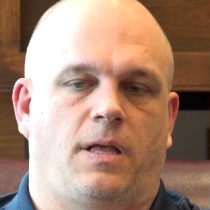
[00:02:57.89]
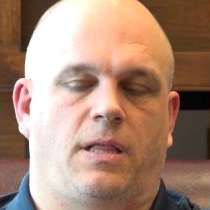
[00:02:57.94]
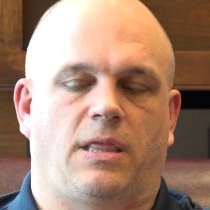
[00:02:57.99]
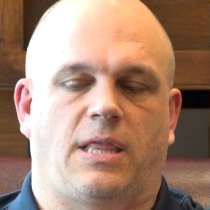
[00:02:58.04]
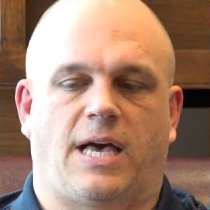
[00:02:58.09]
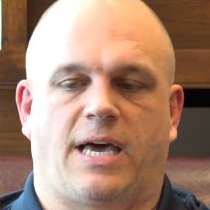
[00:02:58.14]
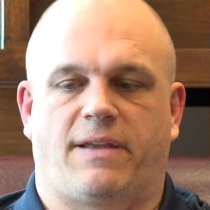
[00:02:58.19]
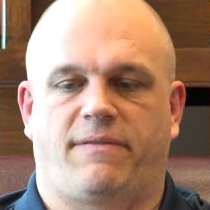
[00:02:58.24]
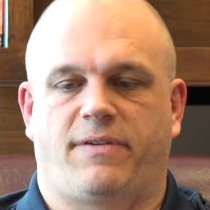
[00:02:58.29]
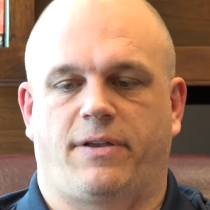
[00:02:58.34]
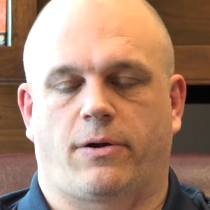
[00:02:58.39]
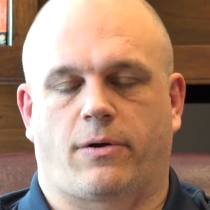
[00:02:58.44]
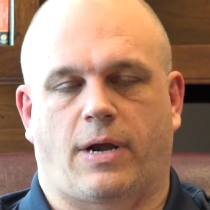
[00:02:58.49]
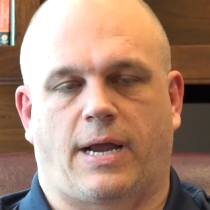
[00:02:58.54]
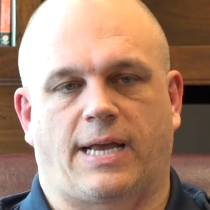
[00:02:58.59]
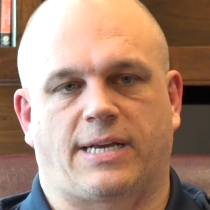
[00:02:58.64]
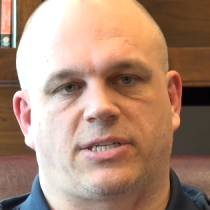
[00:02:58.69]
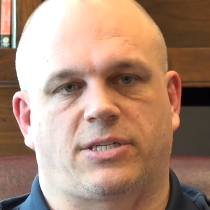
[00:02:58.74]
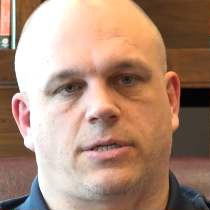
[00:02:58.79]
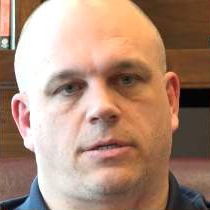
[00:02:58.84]
A lot of
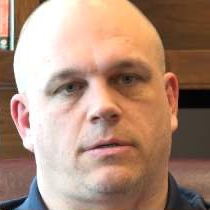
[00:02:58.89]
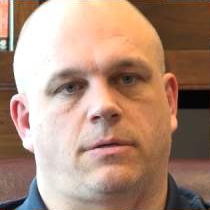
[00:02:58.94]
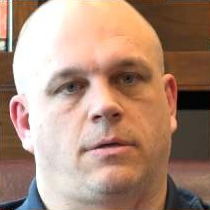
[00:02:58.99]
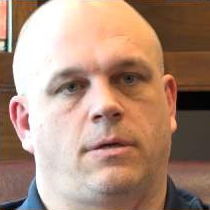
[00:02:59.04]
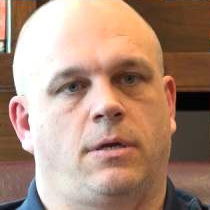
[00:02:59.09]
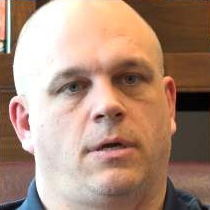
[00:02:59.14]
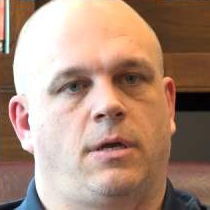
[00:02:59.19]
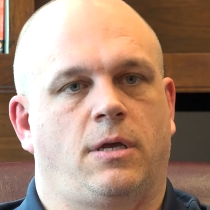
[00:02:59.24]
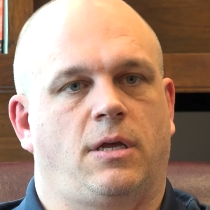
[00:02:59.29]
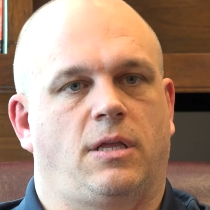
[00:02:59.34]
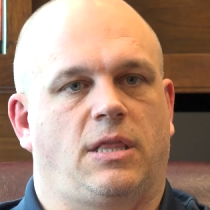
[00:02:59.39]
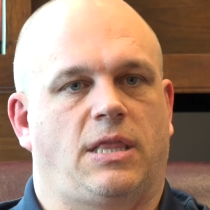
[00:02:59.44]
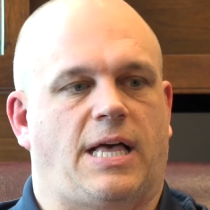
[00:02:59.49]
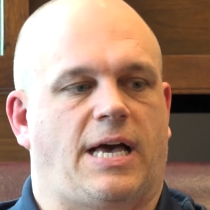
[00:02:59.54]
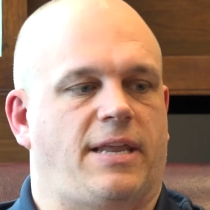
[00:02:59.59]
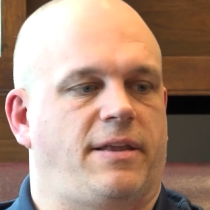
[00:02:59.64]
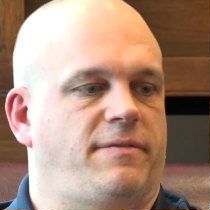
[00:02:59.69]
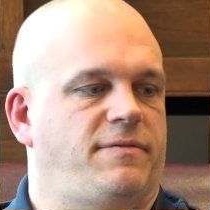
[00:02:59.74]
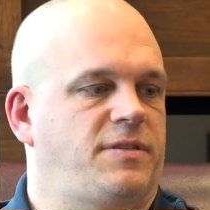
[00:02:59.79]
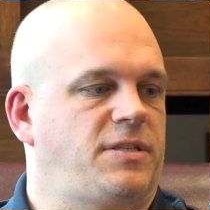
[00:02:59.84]
interaction, a
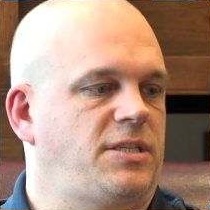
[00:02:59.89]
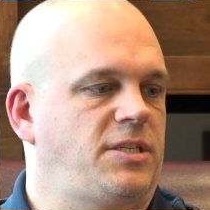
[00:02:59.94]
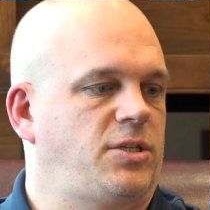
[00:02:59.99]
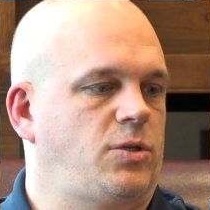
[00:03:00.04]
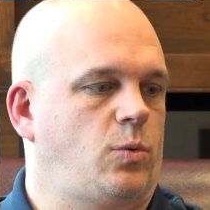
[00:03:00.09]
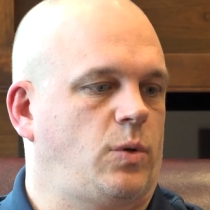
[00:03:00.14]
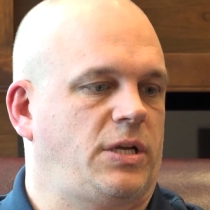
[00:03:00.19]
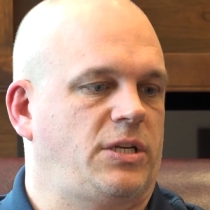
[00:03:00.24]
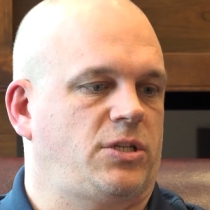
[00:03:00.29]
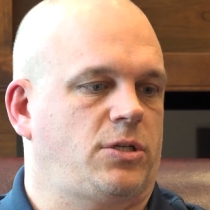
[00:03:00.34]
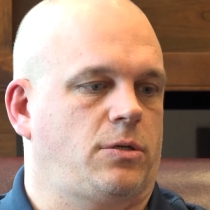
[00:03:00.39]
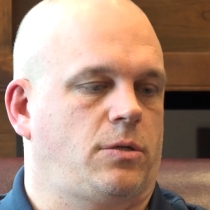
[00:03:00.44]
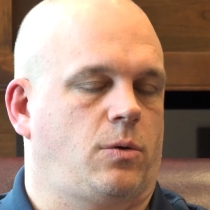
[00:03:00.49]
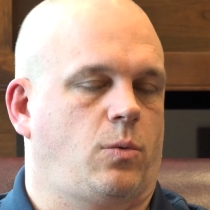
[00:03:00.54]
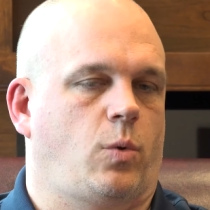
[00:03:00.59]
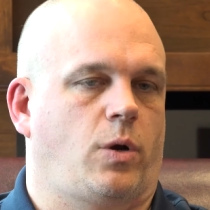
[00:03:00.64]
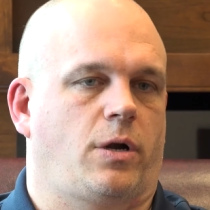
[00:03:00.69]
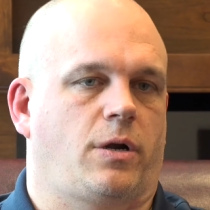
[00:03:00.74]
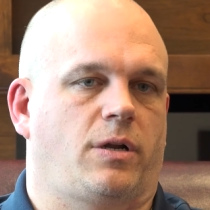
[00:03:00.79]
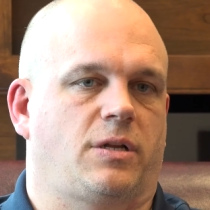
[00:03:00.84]
lot of situational
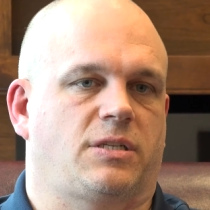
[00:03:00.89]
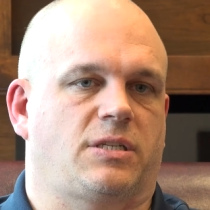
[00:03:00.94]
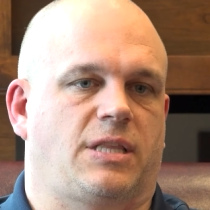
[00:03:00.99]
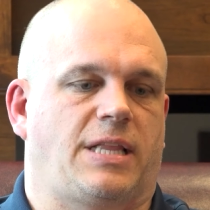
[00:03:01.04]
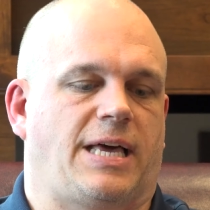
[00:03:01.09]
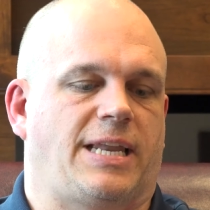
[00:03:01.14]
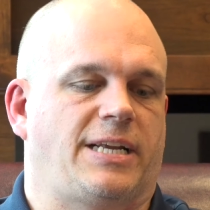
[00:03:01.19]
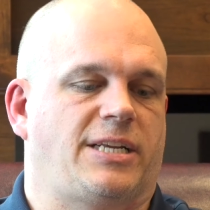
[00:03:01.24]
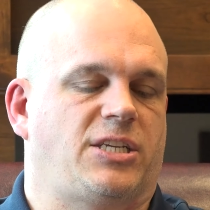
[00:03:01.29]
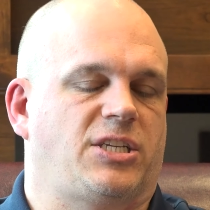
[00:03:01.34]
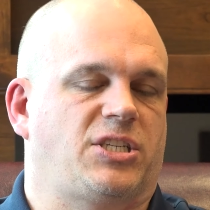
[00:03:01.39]
awareness, a lot of